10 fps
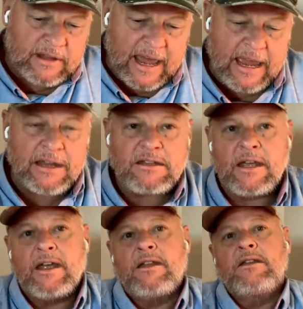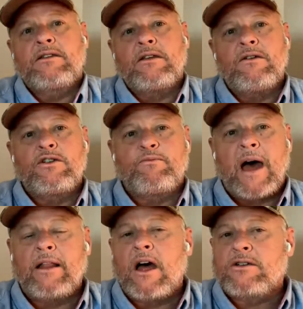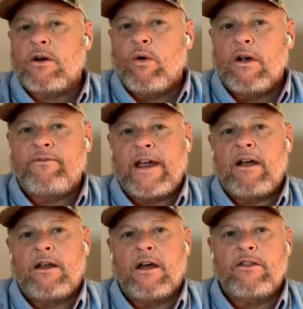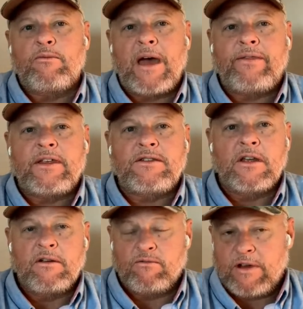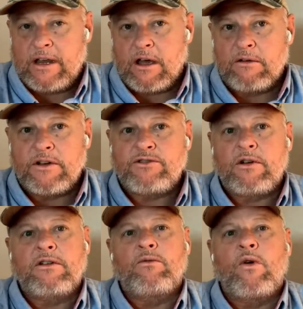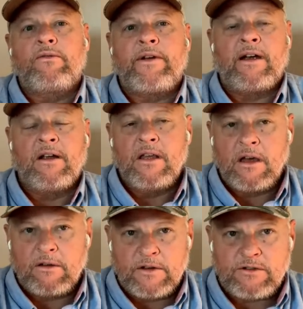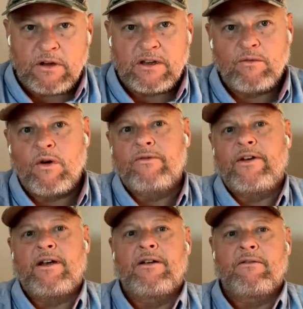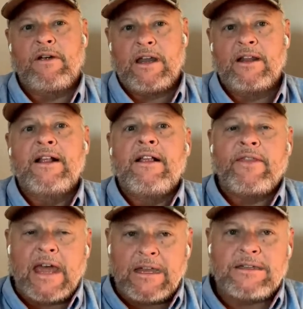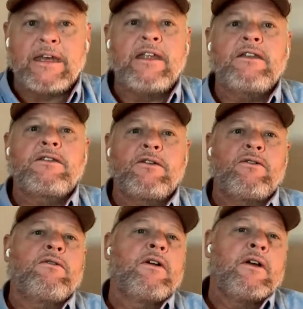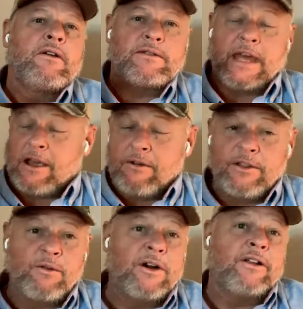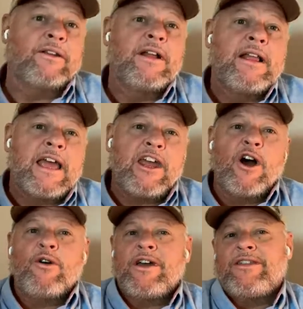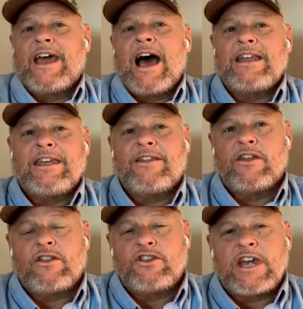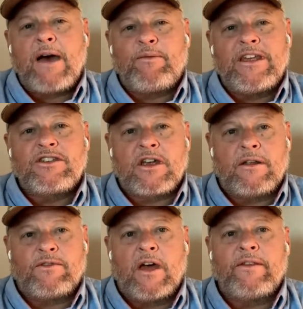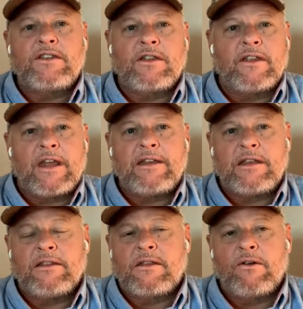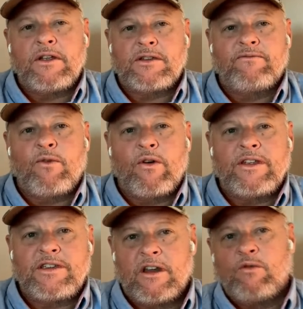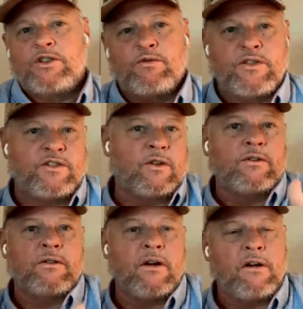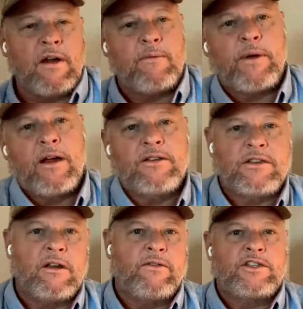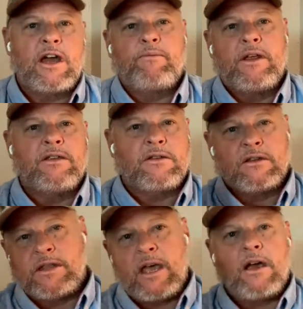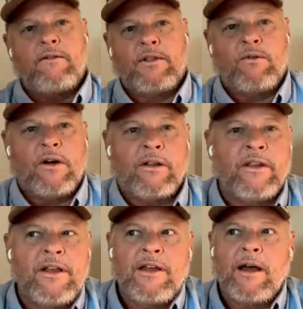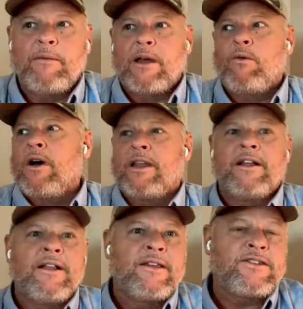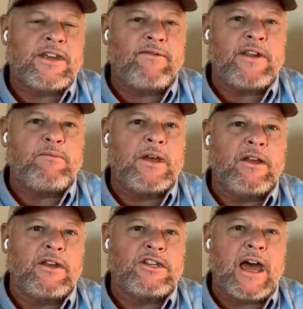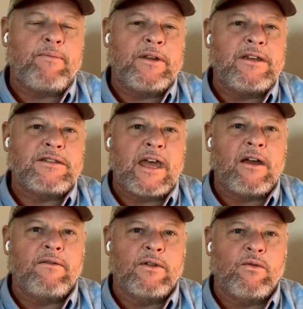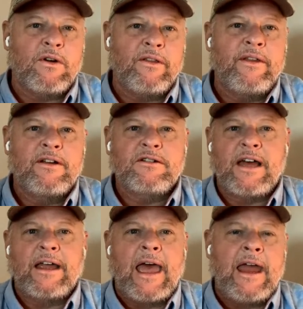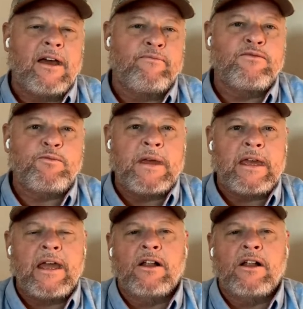They intend to use biological warfare and other methods. Read Unrestricted Warfare. Unrestricted Warfare. Read it. They intend to take over the world. You know, the idea that the Japanese could have done this in the nineteen thirties and forties, you know, which was sold to our grandparents, you know, the Japanese can take over the world. I'm like, what? seventy million Japanese take over the world? There's like eight of them speak